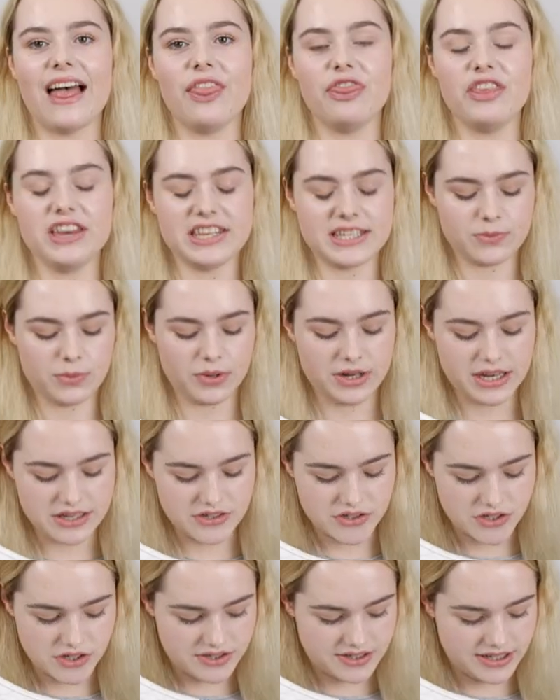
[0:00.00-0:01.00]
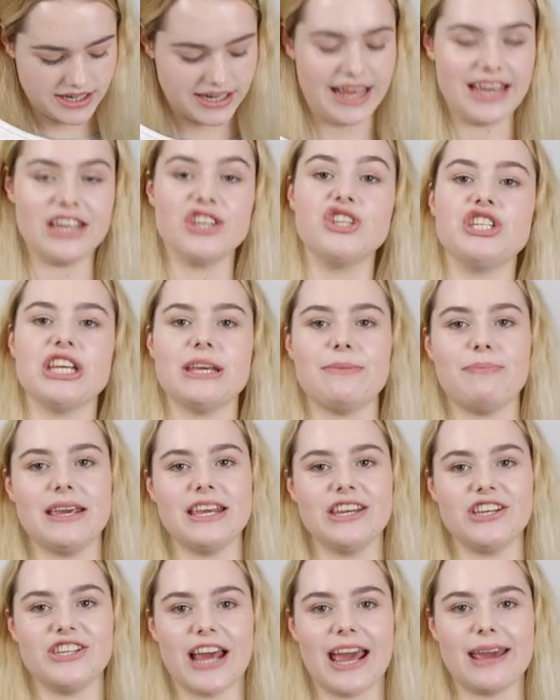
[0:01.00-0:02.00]
And this one is just in a
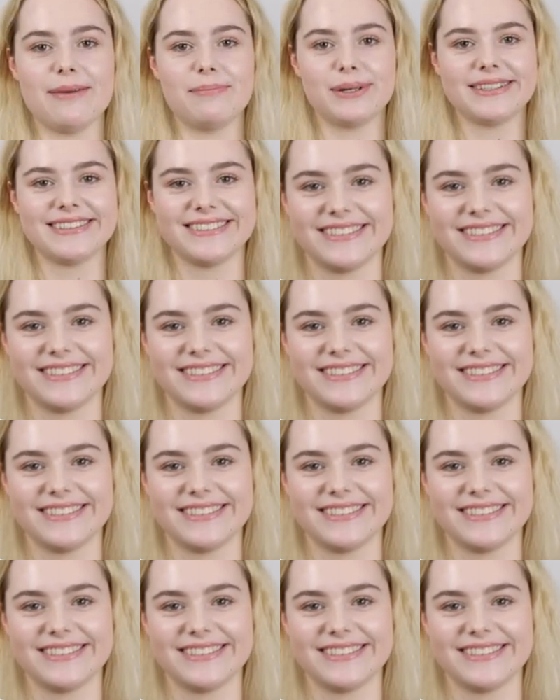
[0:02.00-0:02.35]
GP shape.